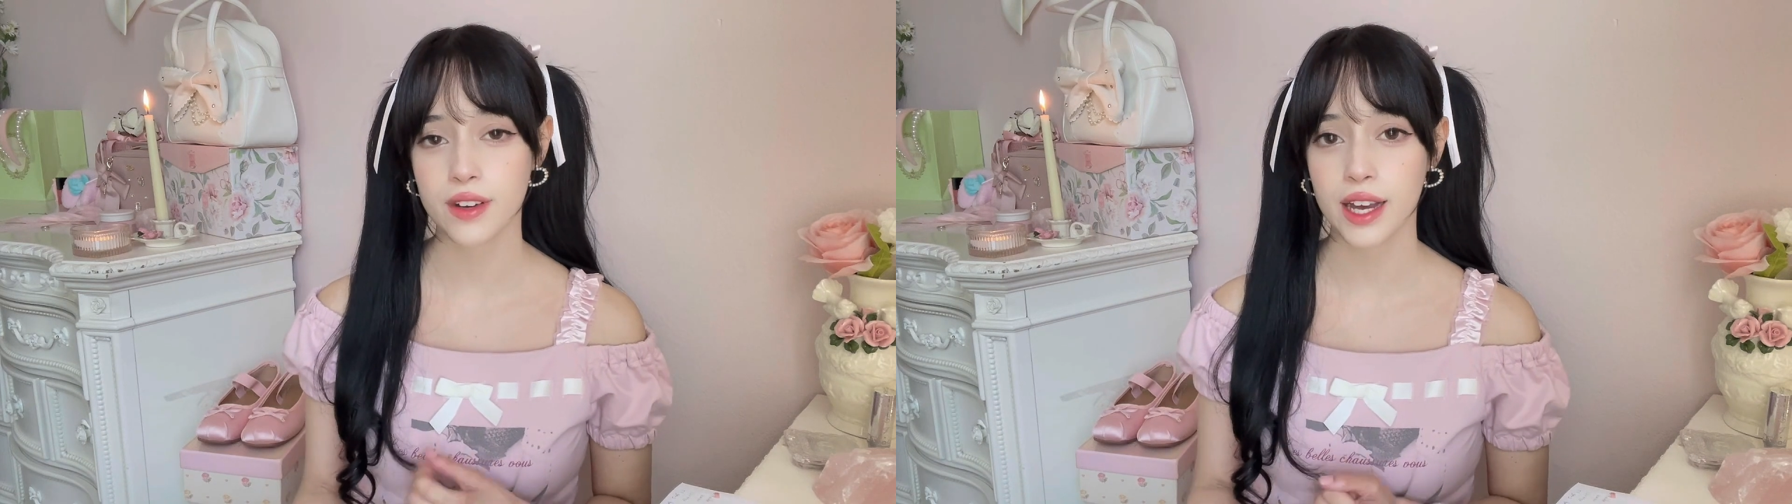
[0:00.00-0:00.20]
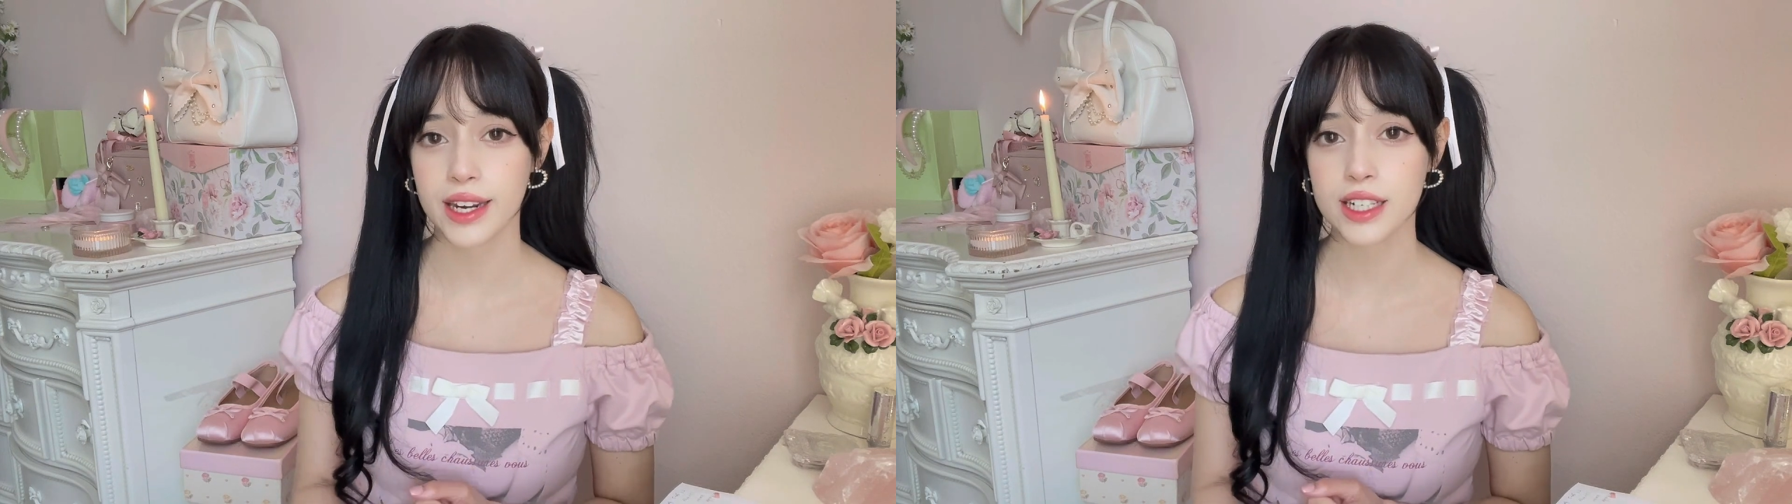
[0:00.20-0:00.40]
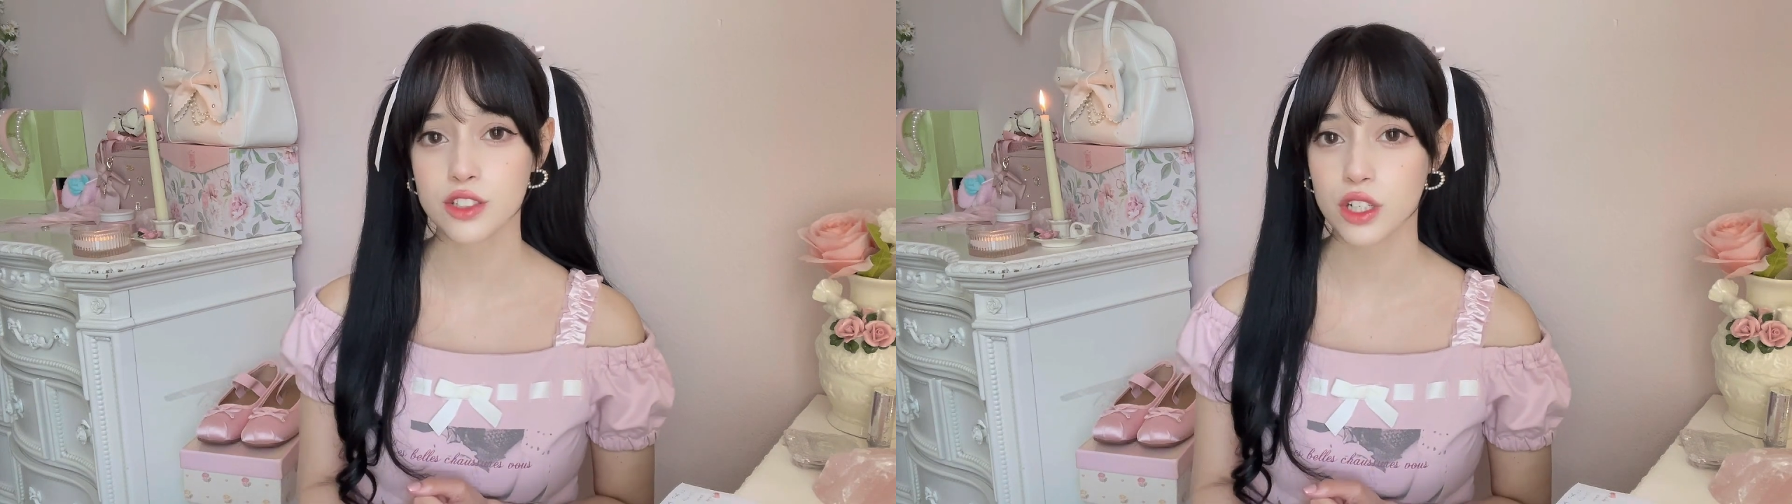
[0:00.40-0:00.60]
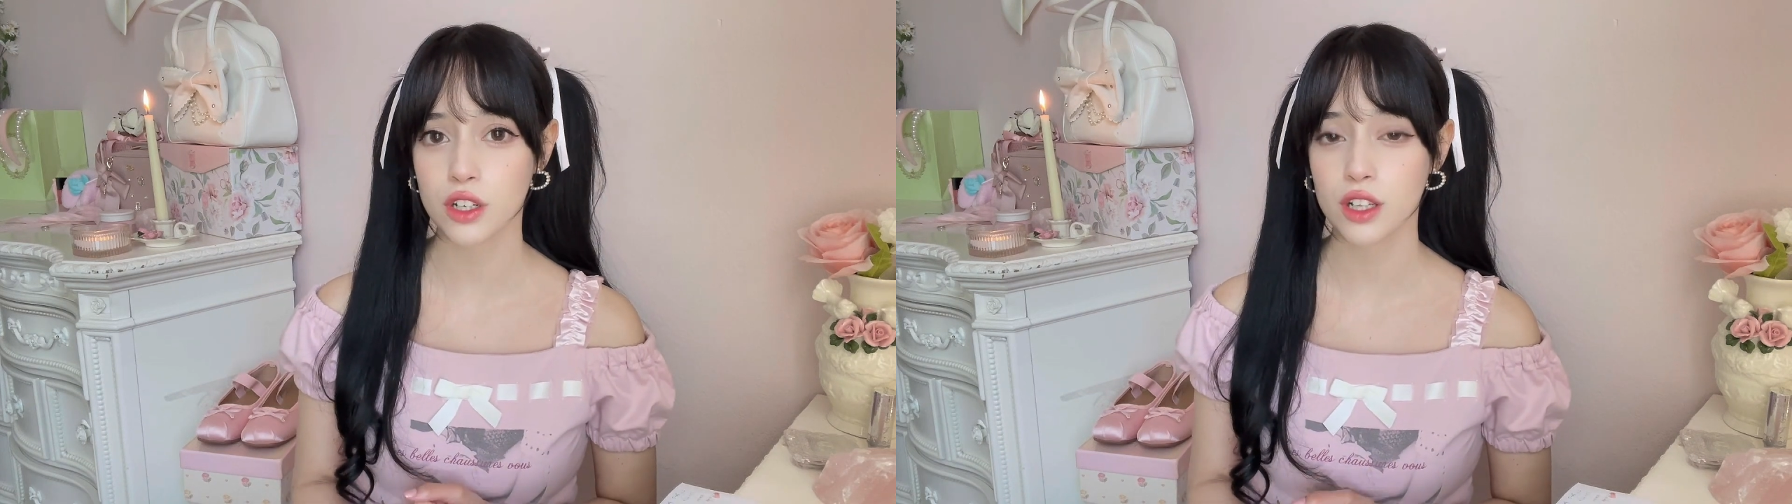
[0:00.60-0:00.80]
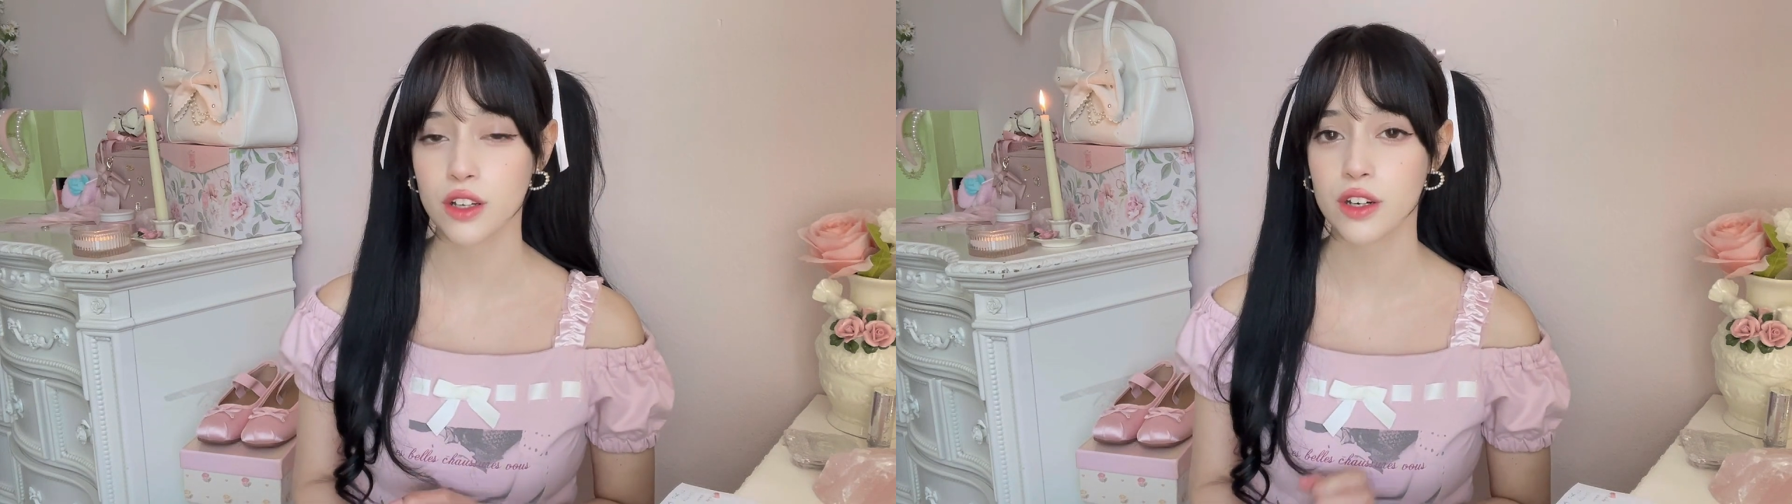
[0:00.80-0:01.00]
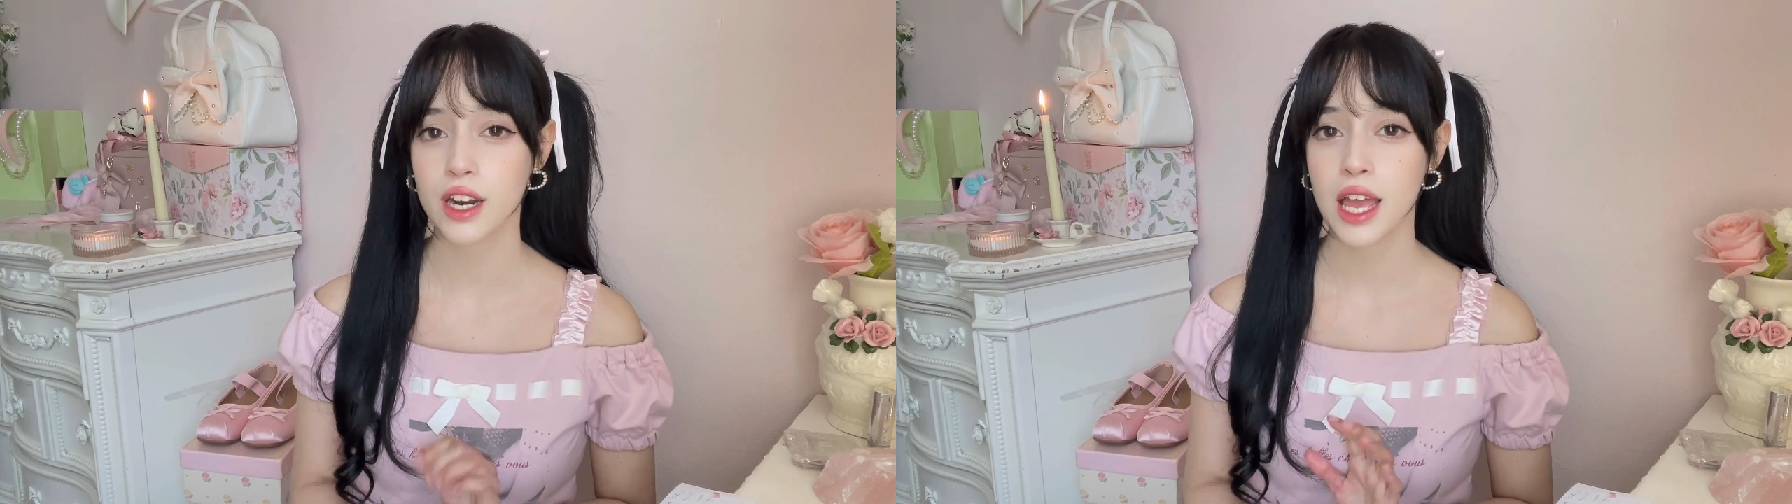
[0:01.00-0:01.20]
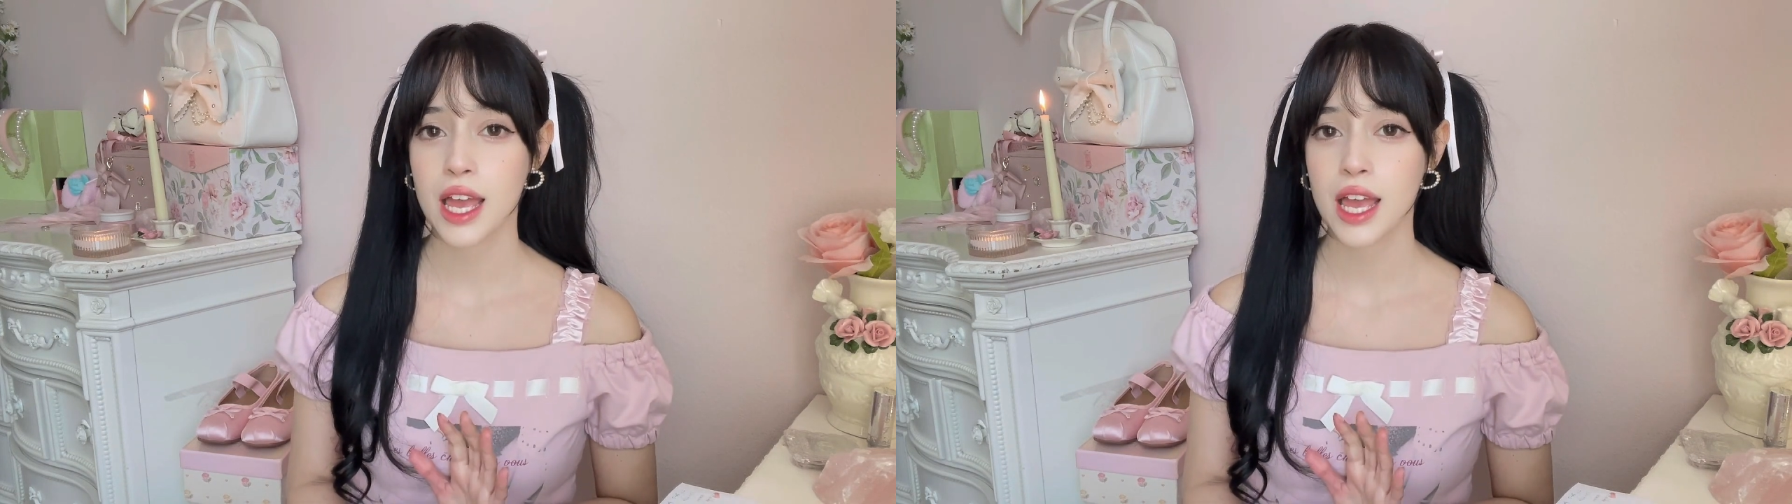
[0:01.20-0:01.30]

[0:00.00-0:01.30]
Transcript: an extra color,